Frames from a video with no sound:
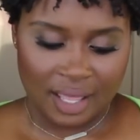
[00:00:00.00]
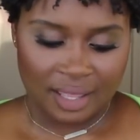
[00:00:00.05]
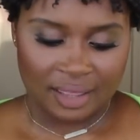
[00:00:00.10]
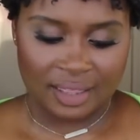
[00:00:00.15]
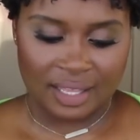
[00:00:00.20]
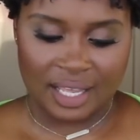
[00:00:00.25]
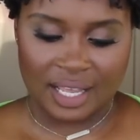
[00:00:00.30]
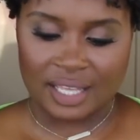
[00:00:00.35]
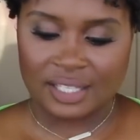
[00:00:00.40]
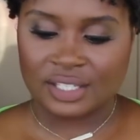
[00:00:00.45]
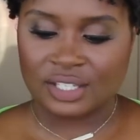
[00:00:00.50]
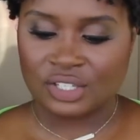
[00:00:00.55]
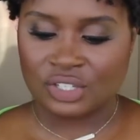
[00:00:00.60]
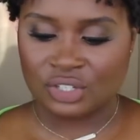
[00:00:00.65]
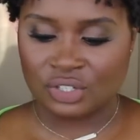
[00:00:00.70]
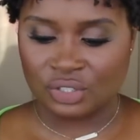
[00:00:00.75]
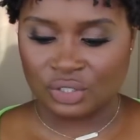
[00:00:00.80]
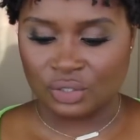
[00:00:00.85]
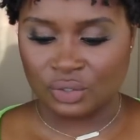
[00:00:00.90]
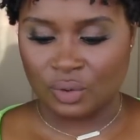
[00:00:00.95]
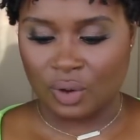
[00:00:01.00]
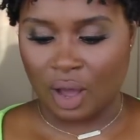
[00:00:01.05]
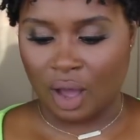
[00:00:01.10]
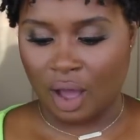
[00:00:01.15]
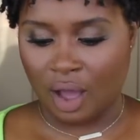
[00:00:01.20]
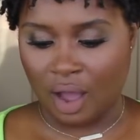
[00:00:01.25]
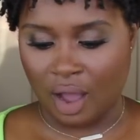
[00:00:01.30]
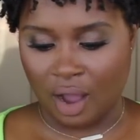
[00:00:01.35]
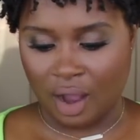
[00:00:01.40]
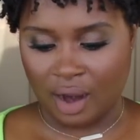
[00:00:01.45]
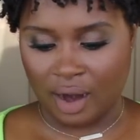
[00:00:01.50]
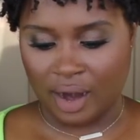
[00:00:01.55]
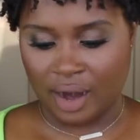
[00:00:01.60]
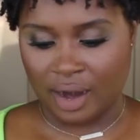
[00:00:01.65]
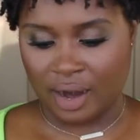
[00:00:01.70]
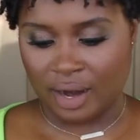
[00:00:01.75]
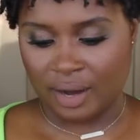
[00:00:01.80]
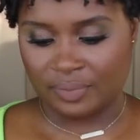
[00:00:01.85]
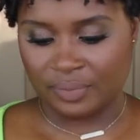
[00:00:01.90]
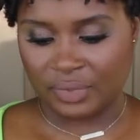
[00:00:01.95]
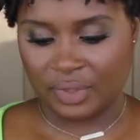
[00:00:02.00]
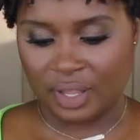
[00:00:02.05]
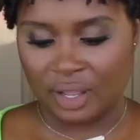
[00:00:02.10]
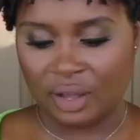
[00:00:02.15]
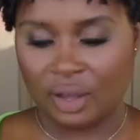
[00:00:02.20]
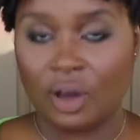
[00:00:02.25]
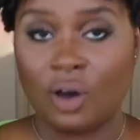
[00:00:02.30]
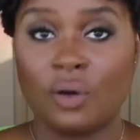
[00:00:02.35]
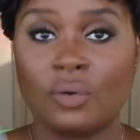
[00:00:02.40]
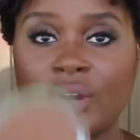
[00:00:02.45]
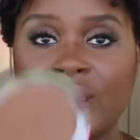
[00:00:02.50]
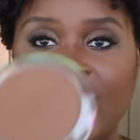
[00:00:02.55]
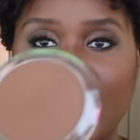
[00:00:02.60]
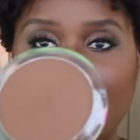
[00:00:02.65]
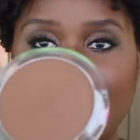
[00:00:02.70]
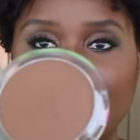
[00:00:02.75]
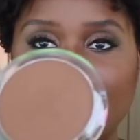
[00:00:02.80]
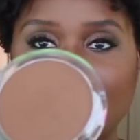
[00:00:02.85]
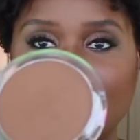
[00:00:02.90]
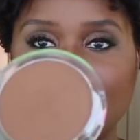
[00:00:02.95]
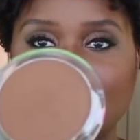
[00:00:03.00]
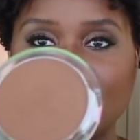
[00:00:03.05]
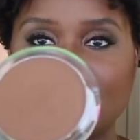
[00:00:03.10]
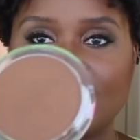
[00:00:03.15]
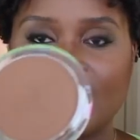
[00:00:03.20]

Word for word: These two are cognac